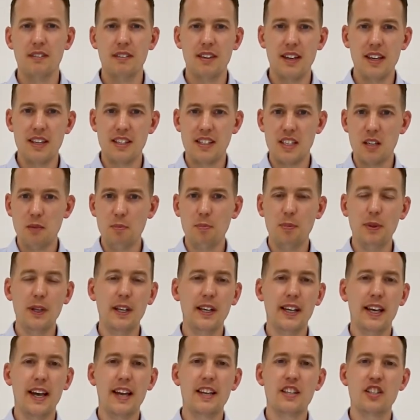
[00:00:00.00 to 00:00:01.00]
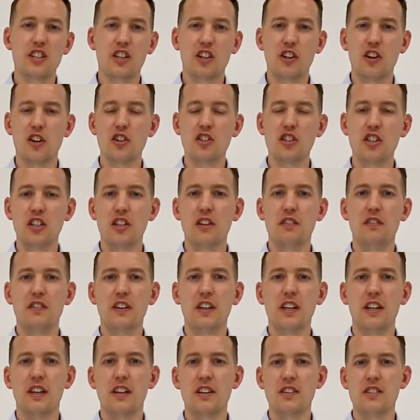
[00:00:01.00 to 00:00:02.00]
is simply a case of crossing your
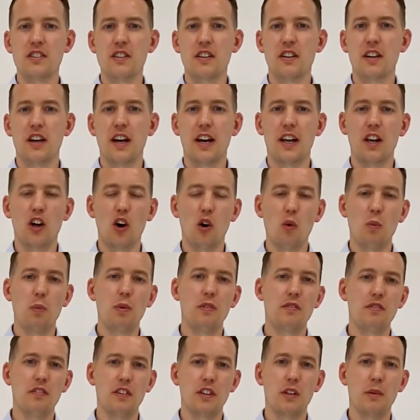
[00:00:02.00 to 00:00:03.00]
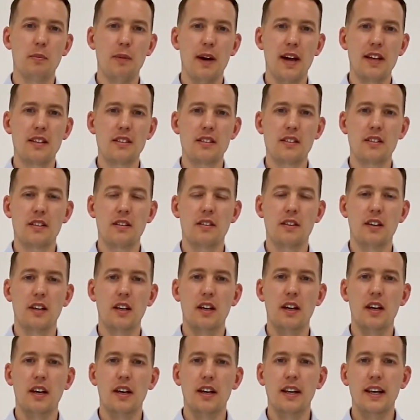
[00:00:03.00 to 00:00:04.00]
fingers and hoping for the best.
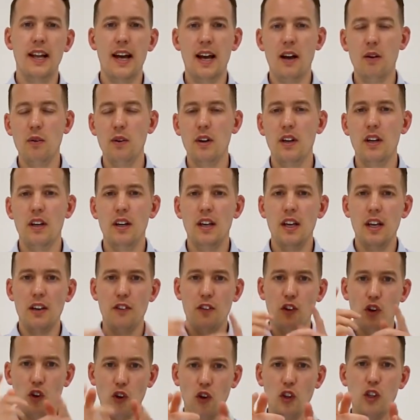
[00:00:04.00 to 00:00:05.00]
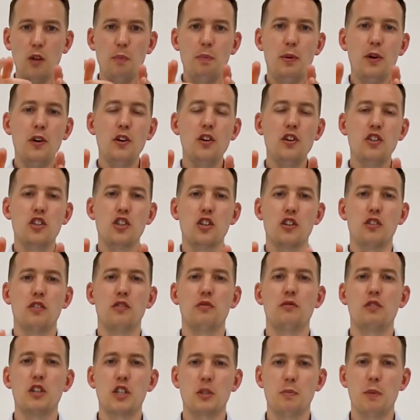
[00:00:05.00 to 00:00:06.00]
Now, if you're the person
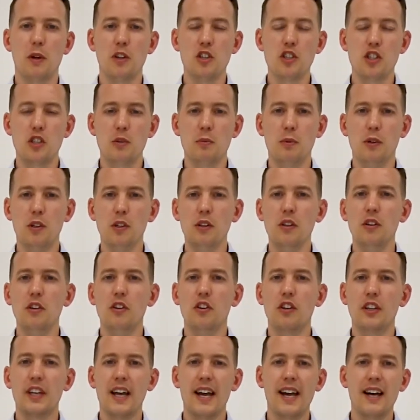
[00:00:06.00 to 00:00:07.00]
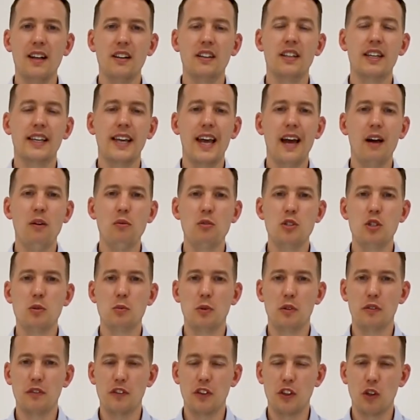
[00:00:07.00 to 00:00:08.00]
responsible or you're held
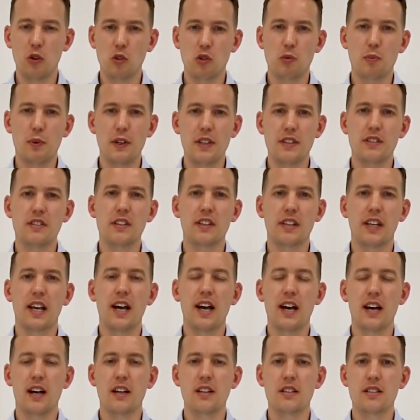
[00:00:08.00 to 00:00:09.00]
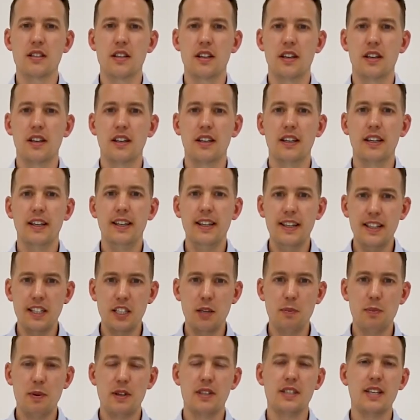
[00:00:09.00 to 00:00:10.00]
accountable for those printed cards, you need
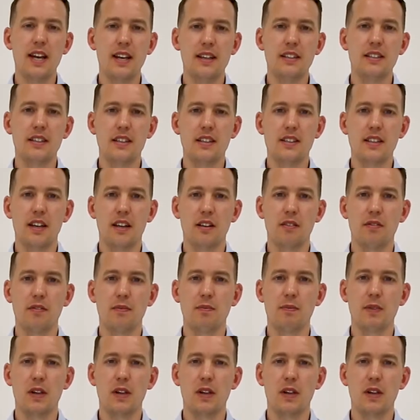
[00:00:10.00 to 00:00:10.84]
to protect yourself.